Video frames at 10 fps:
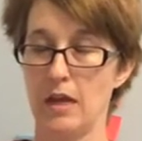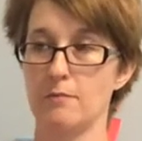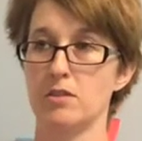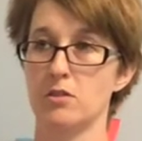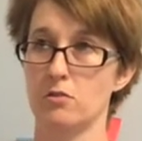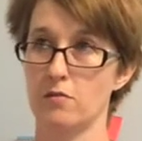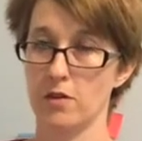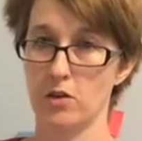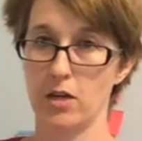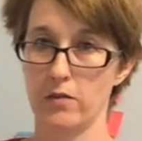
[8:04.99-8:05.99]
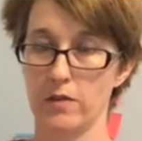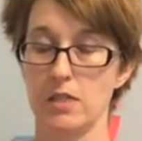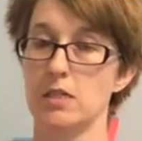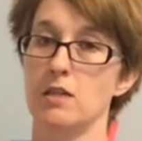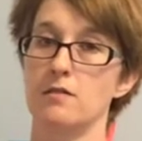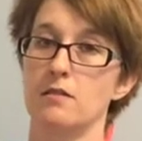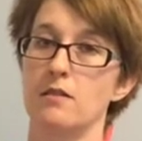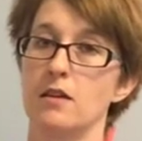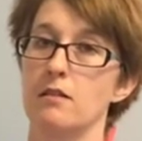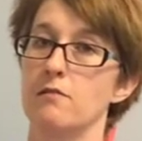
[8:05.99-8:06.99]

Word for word: I'm still figuring out the details on that.